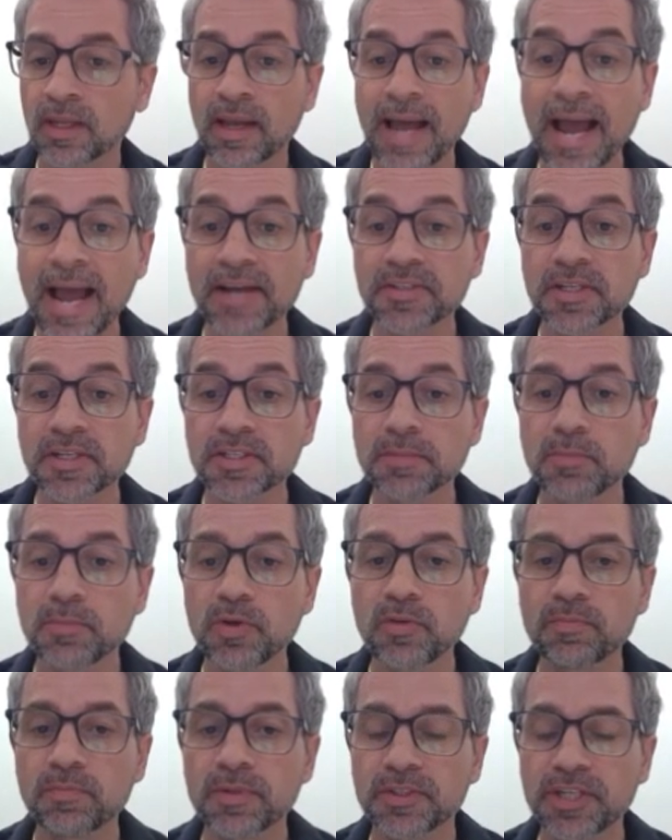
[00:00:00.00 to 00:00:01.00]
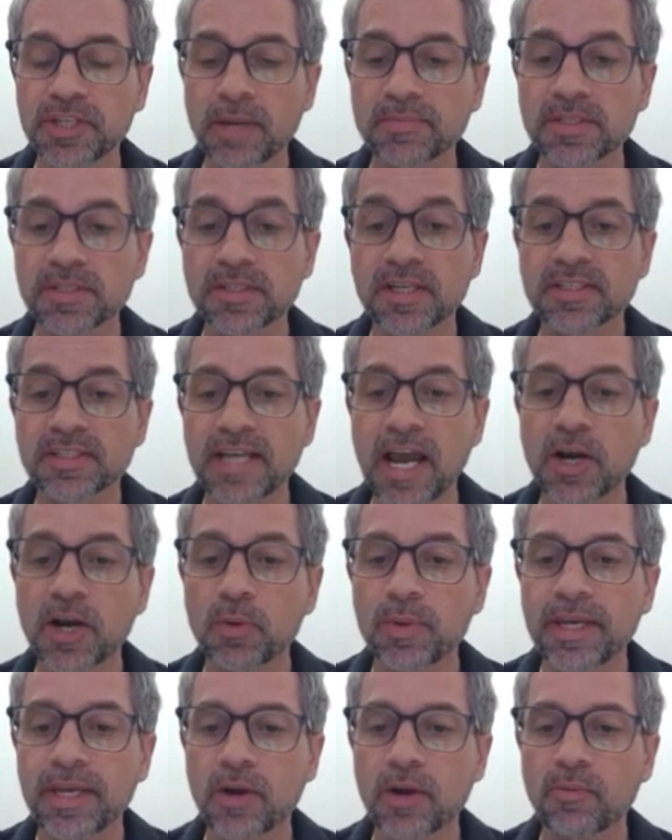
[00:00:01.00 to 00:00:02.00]
Access and movement, chapter 6, how do
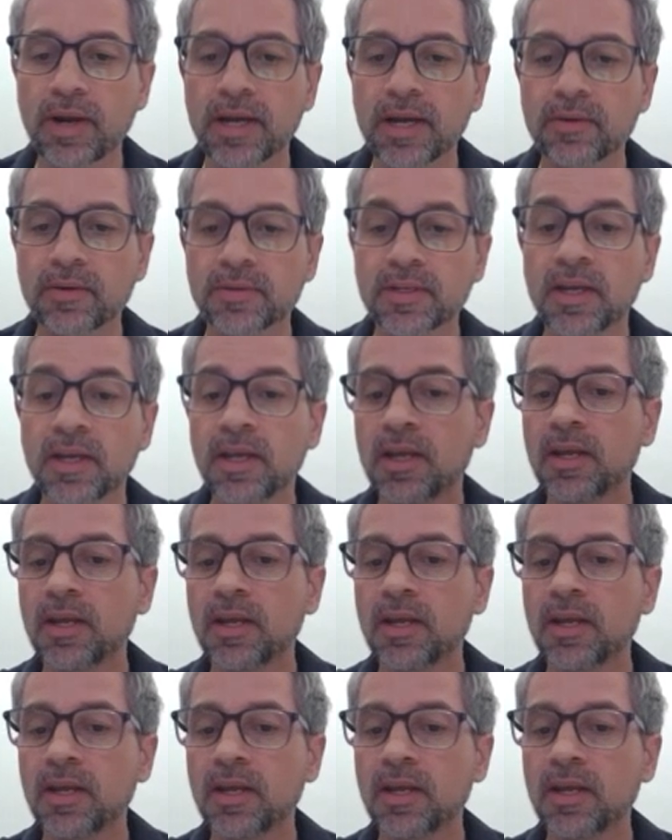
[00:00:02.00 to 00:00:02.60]
we get around?